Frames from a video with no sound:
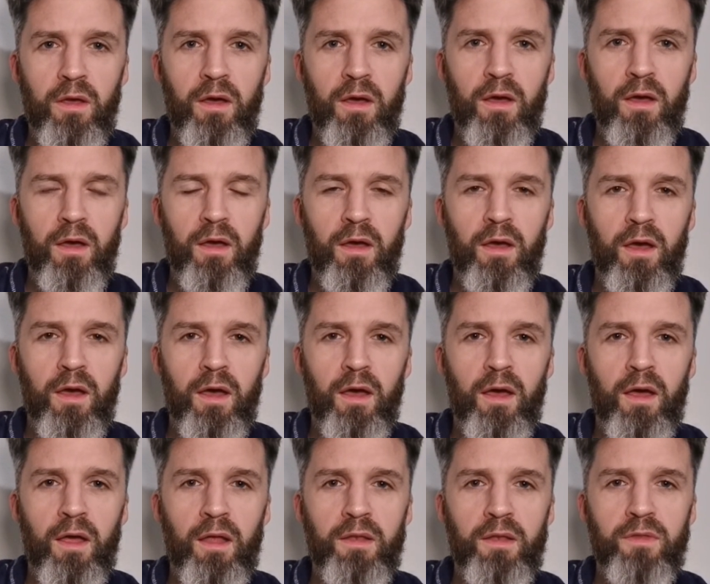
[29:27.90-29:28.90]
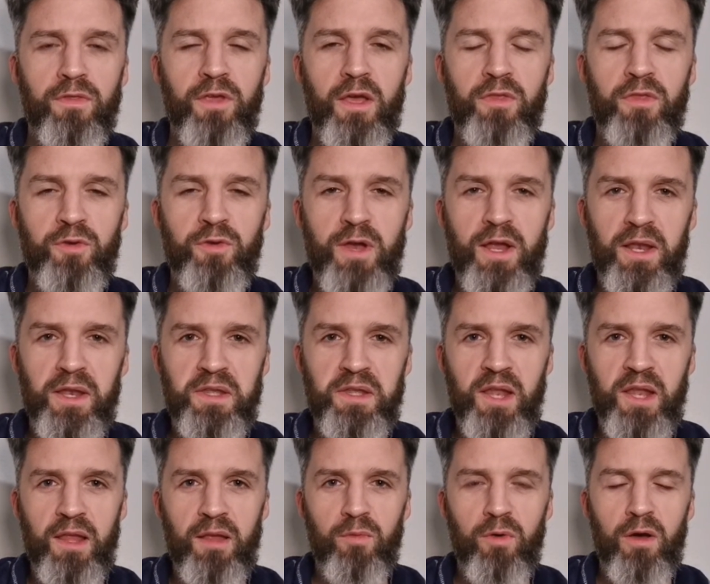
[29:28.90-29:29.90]
And 33X is
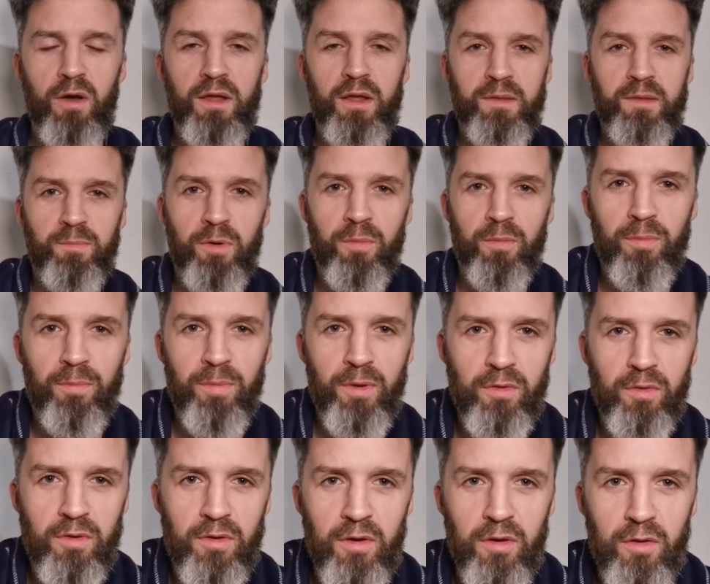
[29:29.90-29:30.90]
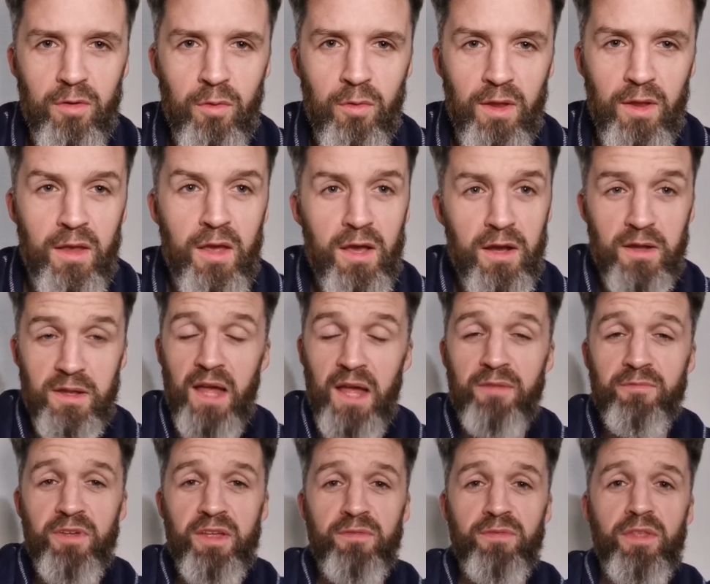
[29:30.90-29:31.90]
saying, why is Bob the Builder not calling? Because I
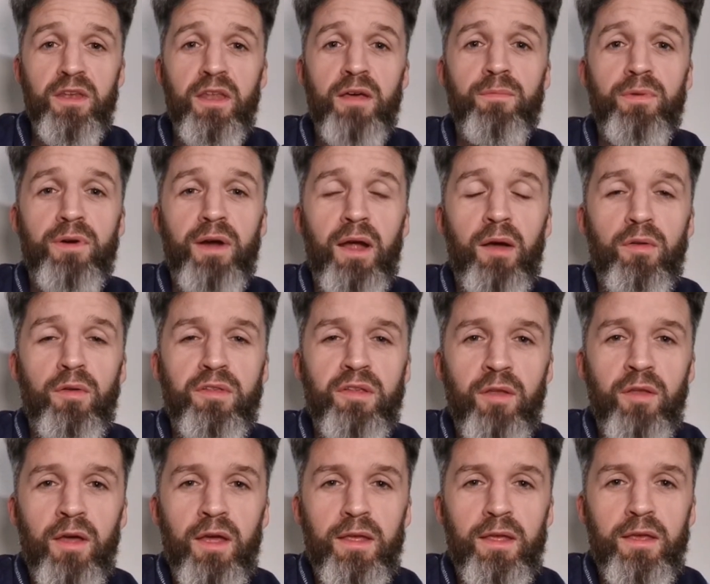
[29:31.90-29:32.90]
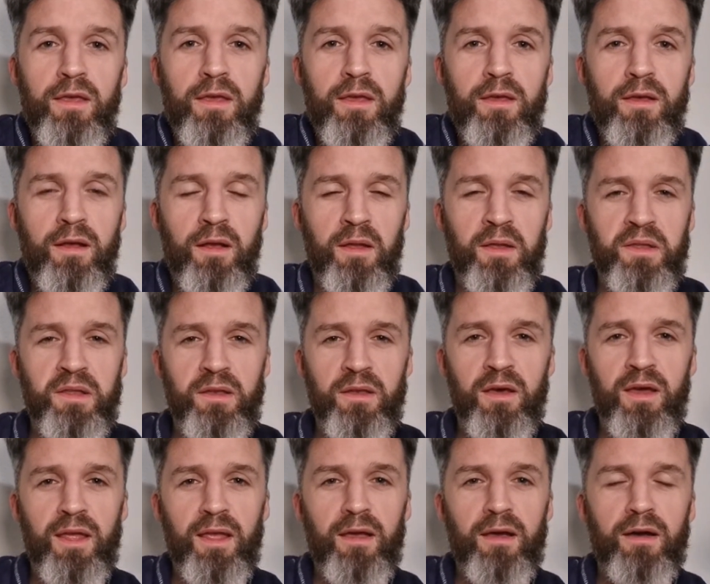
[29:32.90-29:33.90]
haven't given the number out tonight, because
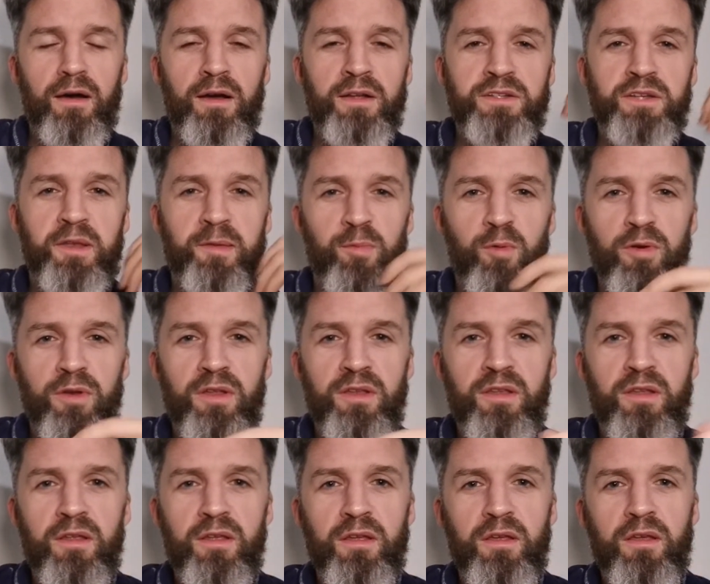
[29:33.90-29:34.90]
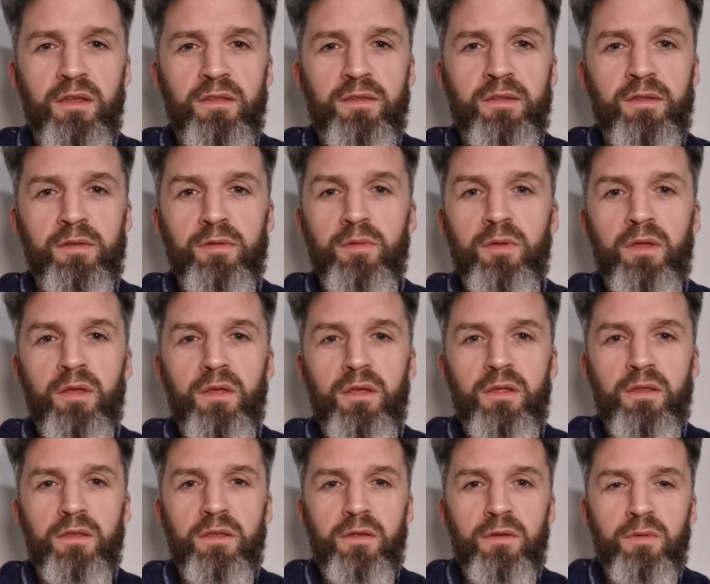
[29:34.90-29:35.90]
tonight I just wanted to
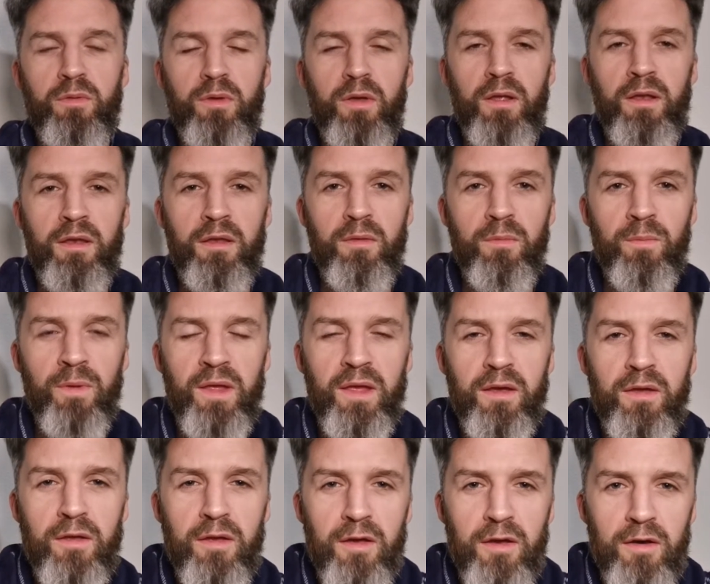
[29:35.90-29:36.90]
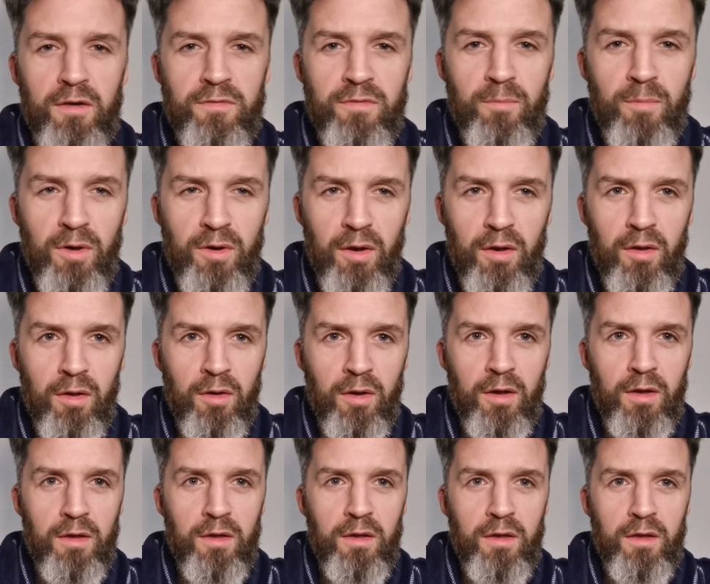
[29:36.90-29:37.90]
do a little bit of a
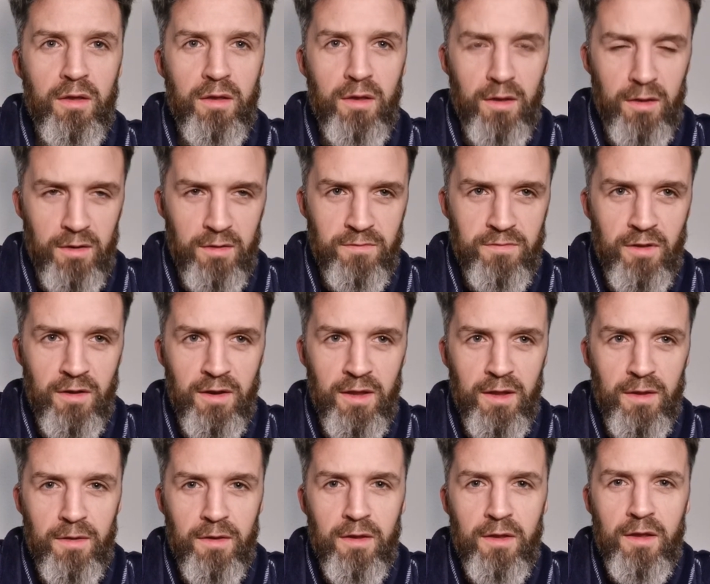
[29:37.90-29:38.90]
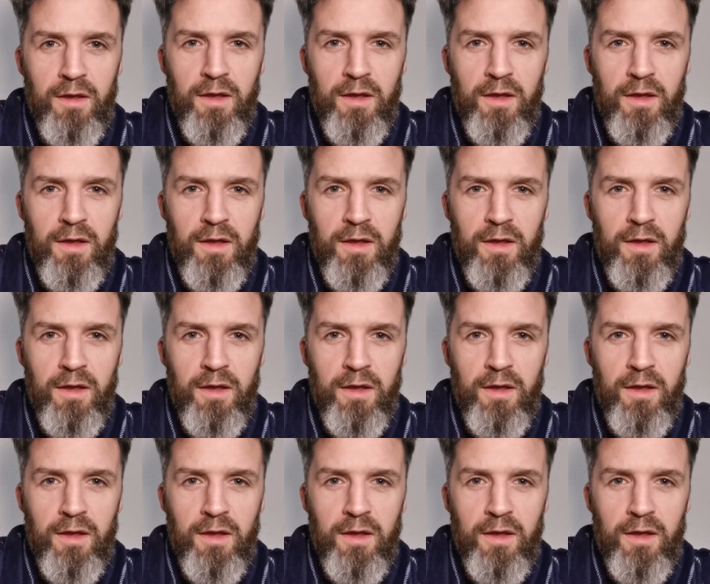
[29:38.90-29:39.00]
monologue, and I've done it.